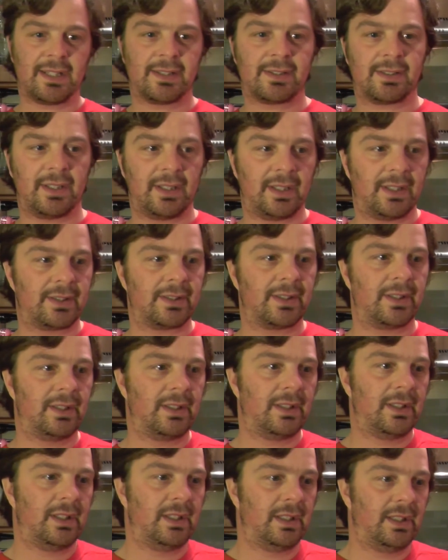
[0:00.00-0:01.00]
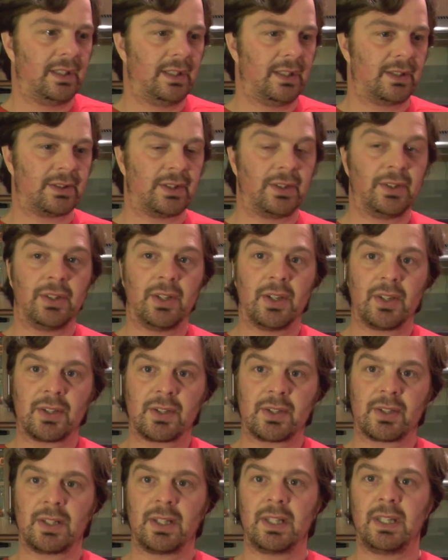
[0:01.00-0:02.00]
It's a, it's a, it's a
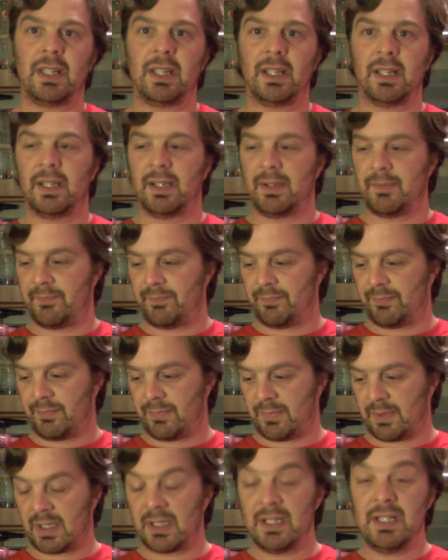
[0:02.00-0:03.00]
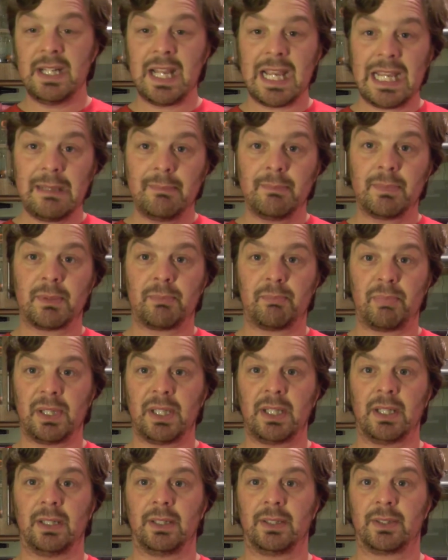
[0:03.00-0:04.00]
nicely named
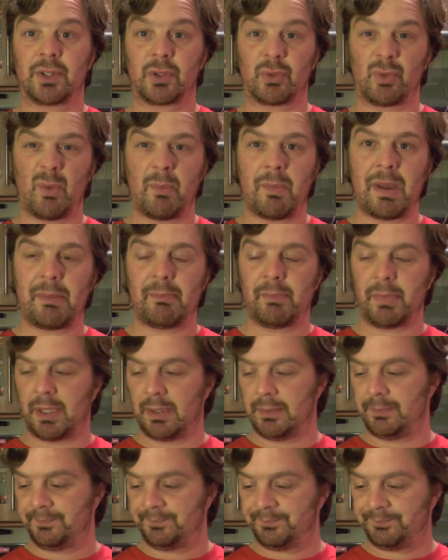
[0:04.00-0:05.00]
beer to remember.